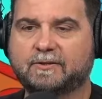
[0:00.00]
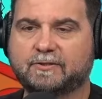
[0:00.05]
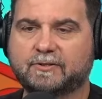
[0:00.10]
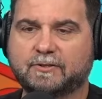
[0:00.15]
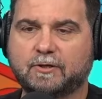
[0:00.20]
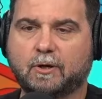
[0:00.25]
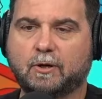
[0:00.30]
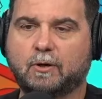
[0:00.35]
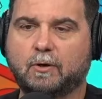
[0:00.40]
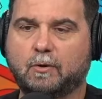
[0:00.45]

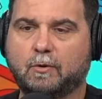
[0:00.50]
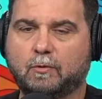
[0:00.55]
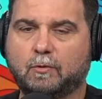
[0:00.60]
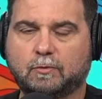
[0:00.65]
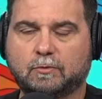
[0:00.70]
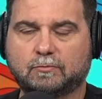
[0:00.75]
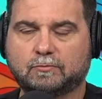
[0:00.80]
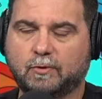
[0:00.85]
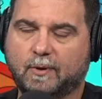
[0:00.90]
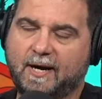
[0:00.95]
so
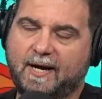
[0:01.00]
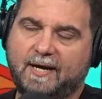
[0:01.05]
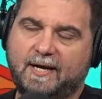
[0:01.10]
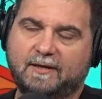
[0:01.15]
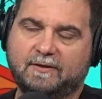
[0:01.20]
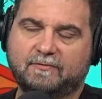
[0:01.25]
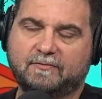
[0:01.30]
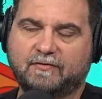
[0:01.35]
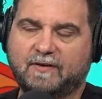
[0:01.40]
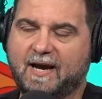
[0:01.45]

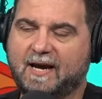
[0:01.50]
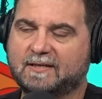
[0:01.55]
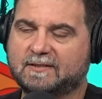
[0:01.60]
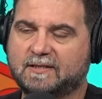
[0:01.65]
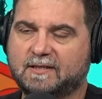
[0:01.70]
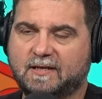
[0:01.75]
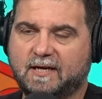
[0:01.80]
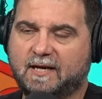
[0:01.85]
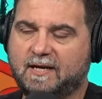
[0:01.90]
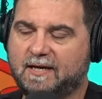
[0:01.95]
great,
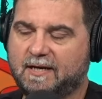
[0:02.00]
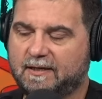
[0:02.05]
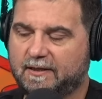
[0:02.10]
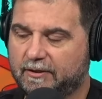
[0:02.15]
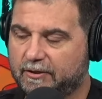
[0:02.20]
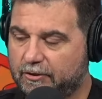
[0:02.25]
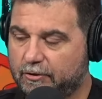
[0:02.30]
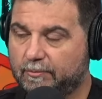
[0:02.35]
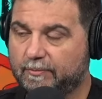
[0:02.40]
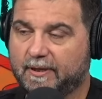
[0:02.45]
fascinating,
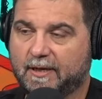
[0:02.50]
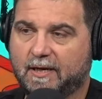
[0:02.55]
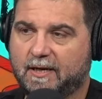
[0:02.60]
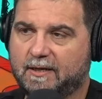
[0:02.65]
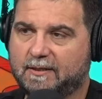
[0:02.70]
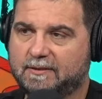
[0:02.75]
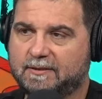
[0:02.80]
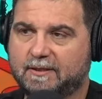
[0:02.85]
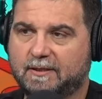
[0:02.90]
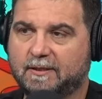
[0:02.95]

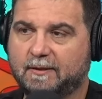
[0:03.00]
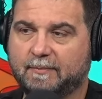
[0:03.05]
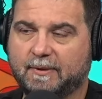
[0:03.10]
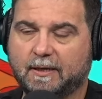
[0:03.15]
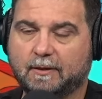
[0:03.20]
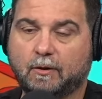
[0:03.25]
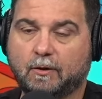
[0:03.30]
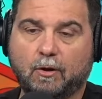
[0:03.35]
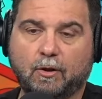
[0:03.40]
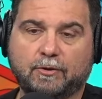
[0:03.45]
humanizing
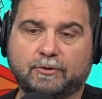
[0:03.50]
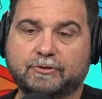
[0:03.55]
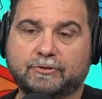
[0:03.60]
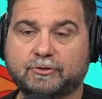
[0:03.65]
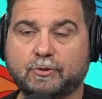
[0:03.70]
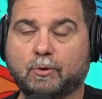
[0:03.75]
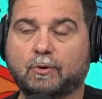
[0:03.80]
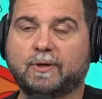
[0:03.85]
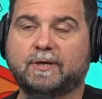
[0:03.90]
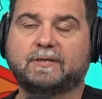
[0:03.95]
about all the
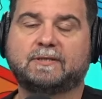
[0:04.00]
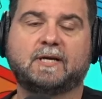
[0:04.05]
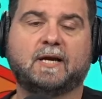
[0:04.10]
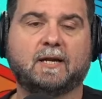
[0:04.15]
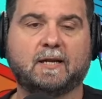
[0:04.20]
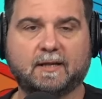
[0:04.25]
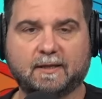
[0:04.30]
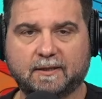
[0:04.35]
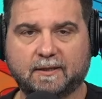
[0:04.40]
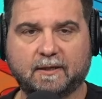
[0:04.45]

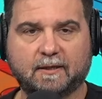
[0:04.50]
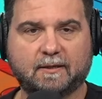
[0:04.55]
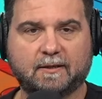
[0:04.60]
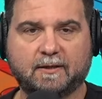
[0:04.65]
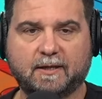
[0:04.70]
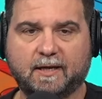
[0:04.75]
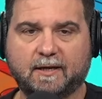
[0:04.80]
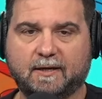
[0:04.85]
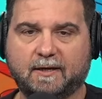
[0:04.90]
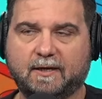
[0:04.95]
storytelling
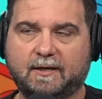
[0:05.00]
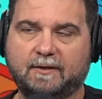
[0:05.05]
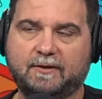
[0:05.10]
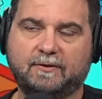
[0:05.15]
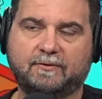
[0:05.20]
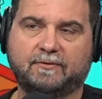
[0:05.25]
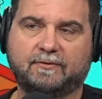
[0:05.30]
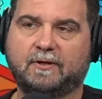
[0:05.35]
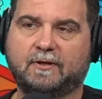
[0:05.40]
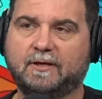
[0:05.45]
that
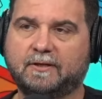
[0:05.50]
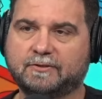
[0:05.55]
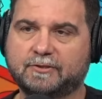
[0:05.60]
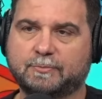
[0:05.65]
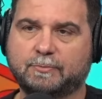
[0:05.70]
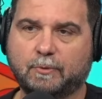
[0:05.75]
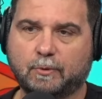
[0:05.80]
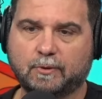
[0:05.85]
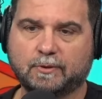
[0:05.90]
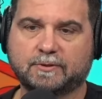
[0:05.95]
is in
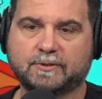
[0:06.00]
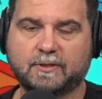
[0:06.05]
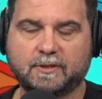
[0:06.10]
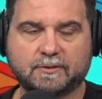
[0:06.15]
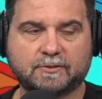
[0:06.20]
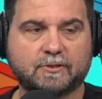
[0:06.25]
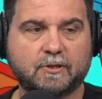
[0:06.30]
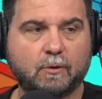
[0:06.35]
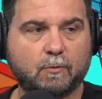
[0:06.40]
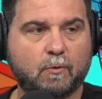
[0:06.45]
sports that's
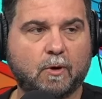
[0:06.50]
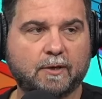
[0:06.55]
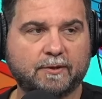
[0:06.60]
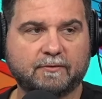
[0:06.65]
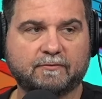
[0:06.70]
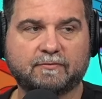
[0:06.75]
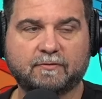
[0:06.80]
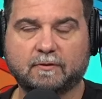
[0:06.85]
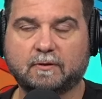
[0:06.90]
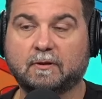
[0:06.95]
so
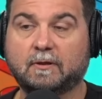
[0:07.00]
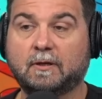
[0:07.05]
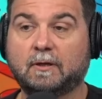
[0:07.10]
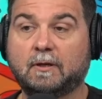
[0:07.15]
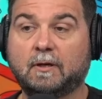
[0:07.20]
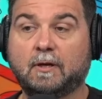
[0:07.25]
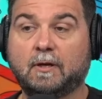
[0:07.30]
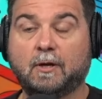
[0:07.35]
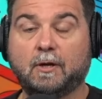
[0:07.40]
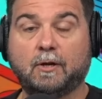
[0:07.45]
wonderful.
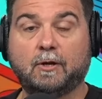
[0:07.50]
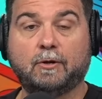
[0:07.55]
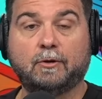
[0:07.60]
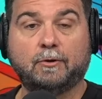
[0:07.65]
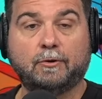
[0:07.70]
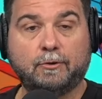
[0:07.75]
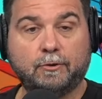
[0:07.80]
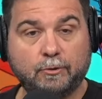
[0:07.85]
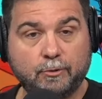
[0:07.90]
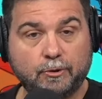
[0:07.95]

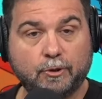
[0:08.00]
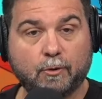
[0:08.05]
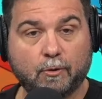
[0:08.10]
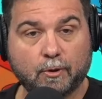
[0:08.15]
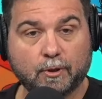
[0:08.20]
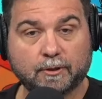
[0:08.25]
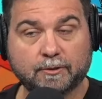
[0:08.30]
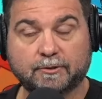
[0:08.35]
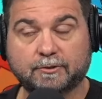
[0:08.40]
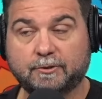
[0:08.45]
New
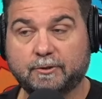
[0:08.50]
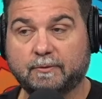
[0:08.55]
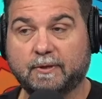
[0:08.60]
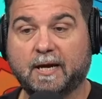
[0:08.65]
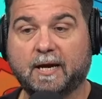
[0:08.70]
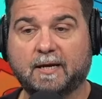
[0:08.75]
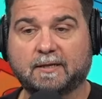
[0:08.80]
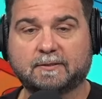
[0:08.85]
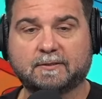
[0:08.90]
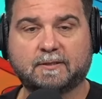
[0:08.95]
York,
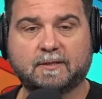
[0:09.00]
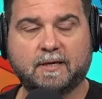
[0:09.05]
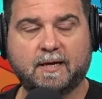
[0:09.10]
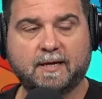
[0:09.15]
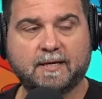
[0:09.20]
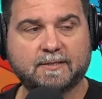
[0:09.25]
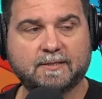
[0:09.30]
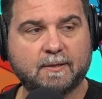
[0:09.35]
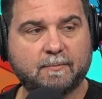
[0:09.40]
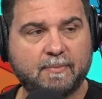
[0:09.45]
Stugotz,
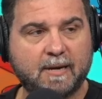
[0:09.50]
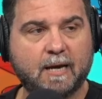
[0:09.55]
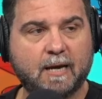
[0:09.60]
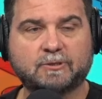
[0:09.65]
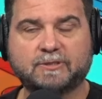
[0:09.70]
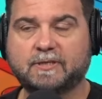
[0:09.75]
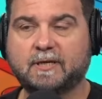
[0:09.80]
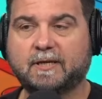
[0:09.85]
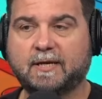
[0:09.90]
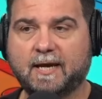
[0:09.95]
is
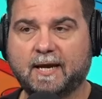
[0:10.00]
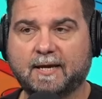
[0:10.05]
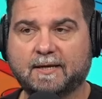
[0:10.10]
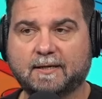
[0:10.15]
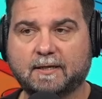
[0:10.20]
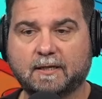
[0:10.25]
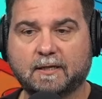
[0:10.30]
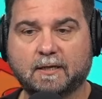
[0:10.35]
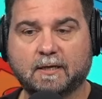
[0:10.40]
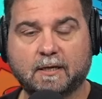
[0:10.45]
about to get
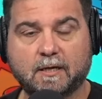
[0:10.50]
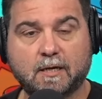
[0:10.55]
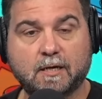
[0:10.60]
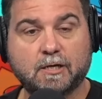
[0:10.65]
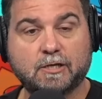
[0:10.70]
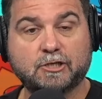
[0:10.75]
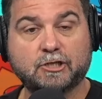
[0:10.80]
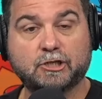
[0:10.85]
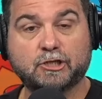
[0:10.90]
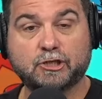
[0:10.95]

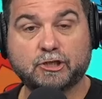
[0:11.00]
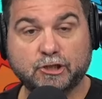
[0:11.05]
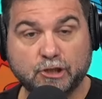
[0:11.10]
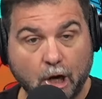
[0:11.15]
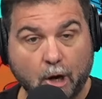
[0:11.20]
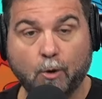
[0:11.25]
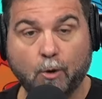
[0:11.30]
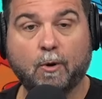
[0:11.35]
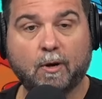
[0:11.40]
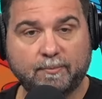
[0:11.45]

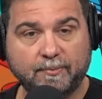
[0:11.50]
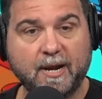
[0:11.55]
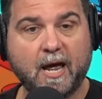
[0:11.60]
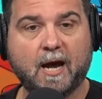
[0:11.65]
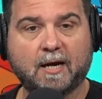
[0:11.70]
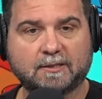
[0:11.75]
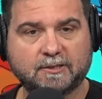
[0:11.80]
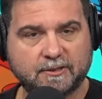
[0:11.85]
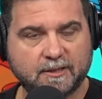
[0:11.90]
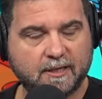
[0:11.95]
so
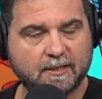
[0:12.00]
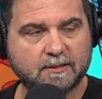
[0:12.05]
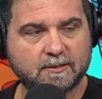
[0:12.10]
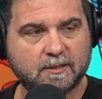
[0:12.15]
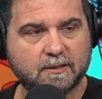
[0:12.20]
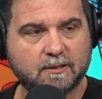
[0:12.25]
obnoxious.